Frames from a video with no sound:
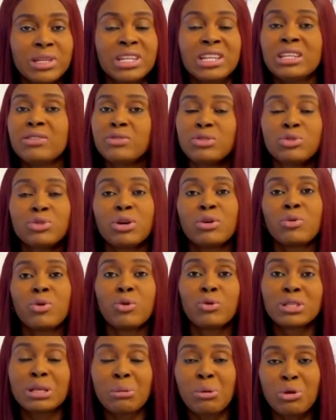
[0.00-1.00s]
individual
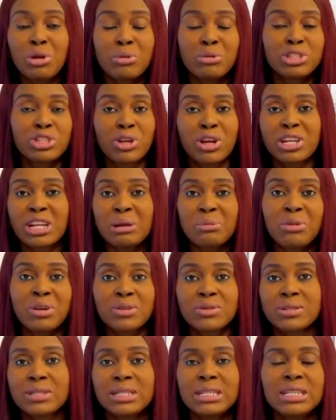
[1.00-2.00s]
roles i'm going to be talking
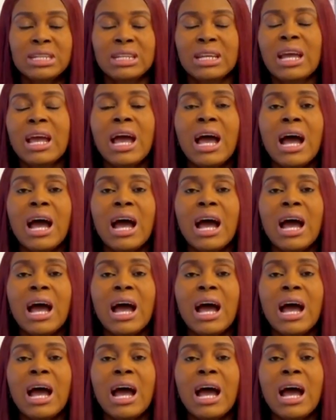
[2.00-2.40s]
about today